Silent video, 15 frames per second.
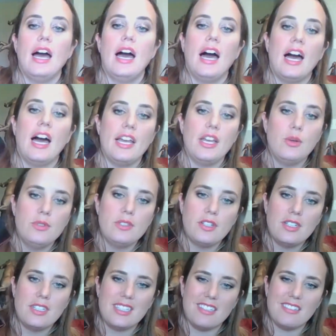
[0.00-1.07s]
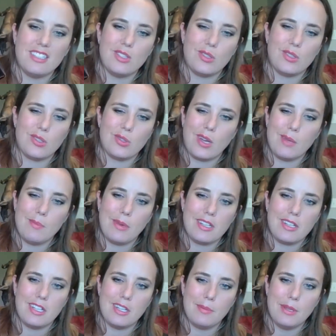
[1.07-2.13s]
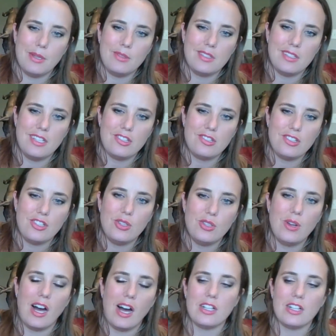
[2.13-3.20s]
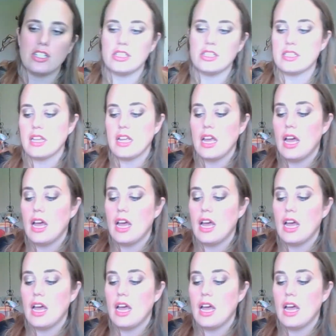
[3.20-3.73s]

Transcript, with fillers: Uh, it was on clearance, which is why I picked it up. It was initially $2.